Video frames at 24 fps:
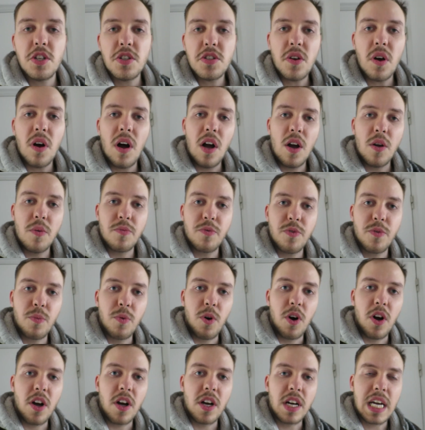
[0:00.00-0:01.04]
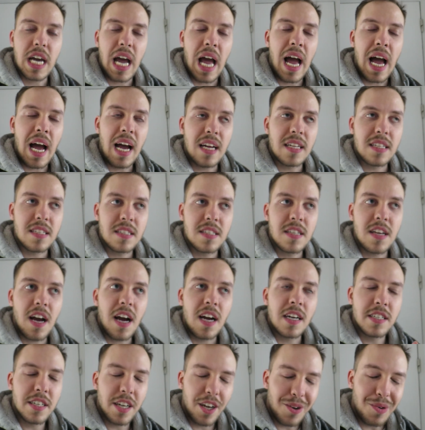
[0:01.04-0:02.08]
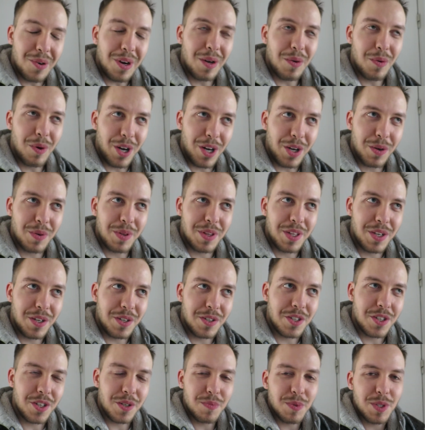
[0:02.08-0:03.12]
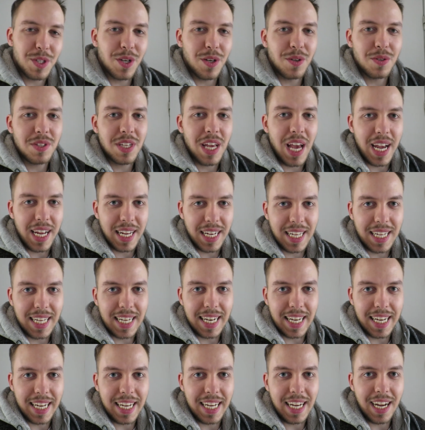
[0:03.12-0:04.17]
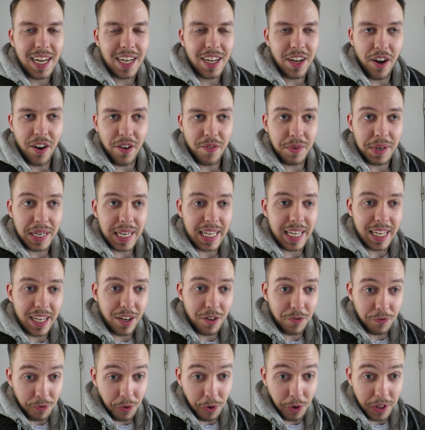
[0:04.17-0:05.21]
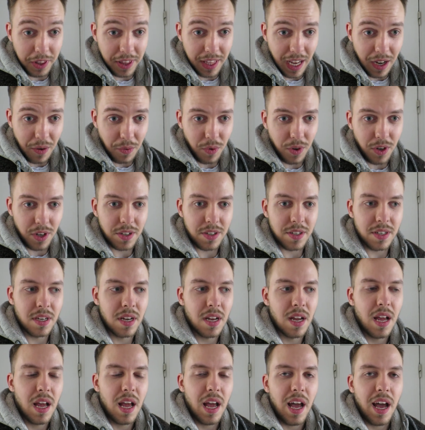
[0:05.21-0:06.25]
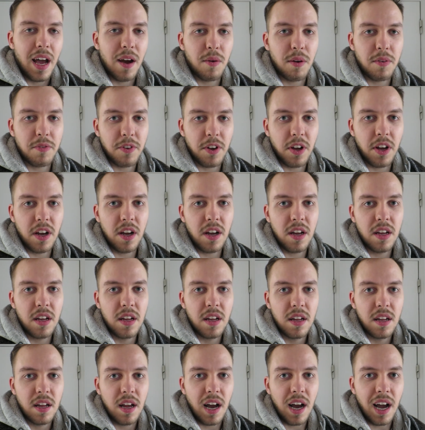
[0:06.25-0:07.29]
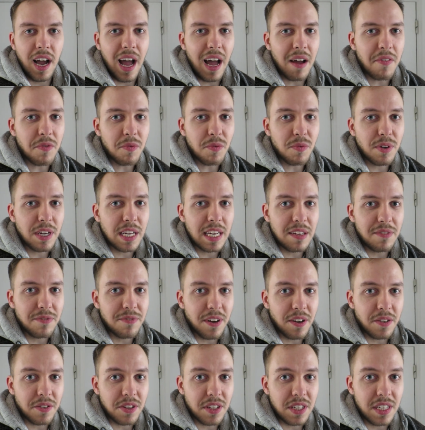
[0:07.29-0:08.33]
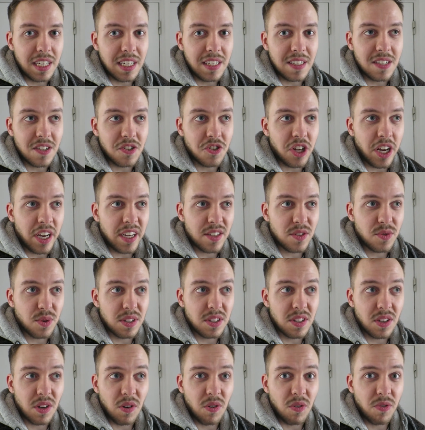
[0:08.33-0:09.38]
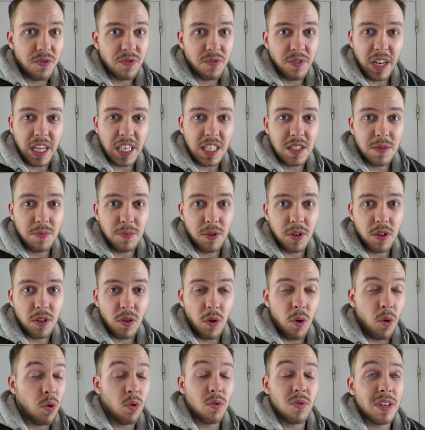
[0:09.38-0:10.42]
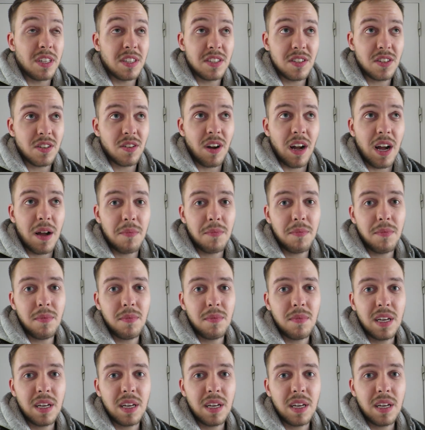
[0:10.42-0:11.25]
I just got home from work, and I know I work with YouTube, so technically I can't really avoid that one. However, I haven't really felt the need to check Twitter or Facebook or Instagram.